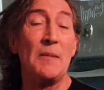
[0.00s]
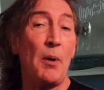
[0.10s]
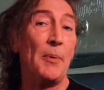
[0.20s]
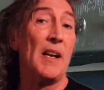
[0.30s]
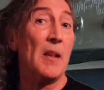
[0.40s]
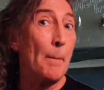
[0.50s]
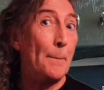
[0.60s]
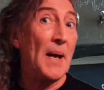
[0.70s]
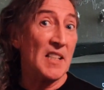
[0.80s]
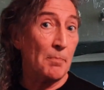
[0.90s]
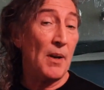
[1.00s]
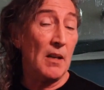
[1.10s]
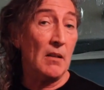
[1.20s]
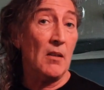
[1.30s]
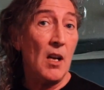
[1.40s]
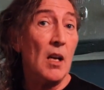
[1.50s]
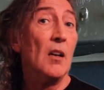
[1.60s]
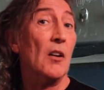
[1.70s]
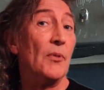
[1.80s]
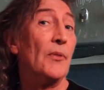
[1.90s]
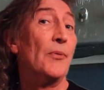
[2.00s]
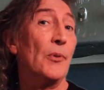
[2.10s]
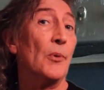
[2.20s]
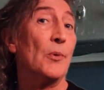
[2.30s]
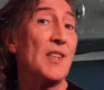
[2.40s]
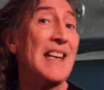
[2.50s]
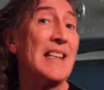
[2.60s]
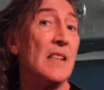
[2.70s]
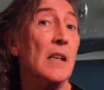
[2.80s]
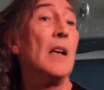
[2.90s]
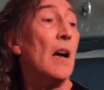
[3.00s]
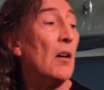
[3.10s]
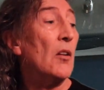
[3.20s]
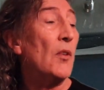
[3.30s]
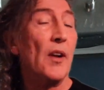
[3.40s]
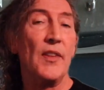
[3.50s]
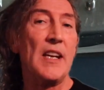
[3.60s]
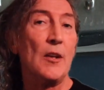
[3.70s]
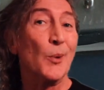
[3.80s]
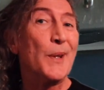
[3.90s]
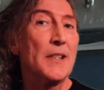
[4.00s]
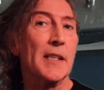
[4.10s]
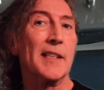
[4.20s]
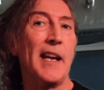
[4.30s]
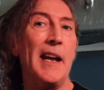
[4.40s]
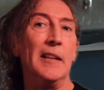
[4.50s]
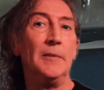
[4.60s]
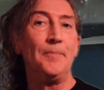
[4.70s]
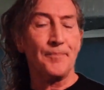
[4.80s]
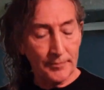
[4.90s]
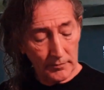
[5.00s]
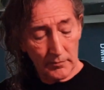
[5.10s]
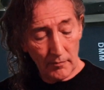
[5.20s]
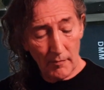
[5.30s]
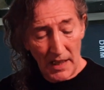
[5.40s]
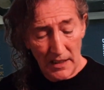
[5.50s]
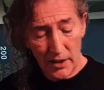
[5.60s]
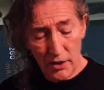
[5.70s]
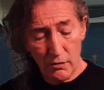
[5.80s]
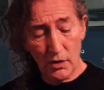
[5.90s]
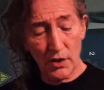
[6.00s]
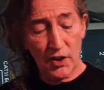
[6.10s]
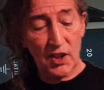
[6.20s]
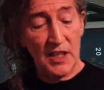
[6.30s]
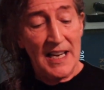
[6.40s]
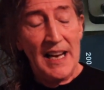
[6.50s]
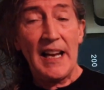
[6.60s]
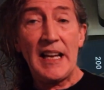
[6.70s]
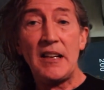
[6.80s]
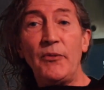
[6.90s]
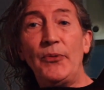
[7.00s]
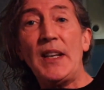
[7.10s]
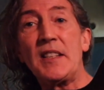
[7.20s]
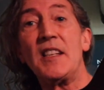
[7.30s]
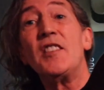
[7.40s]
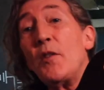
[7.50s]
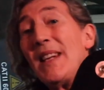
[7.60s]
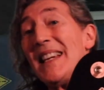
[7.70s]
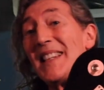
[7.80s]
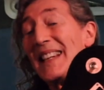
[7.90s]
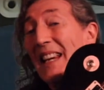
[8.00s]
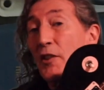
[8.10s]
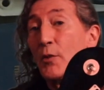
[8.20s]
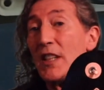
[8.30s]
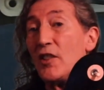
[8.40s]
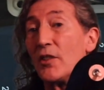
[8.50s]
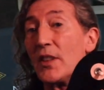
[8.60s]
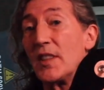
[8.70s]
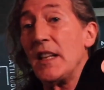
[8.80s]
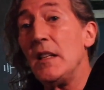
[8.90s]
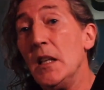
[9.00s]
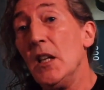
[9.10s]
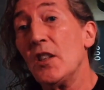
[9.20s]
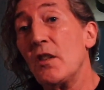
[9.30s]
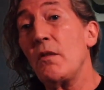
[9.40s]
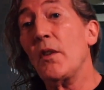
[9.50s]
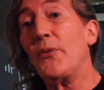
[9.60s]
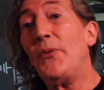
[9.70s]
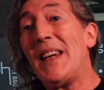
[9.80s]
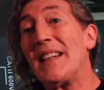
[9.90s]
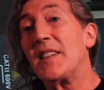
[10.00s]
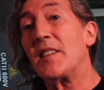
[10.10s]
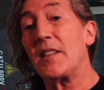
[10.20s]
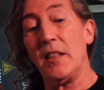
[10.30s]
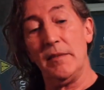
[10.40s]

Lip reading: is popping out the best part of 14 on the Richter scale. You've got a fixed, so yes, again traditional, you see. So you've got a fixed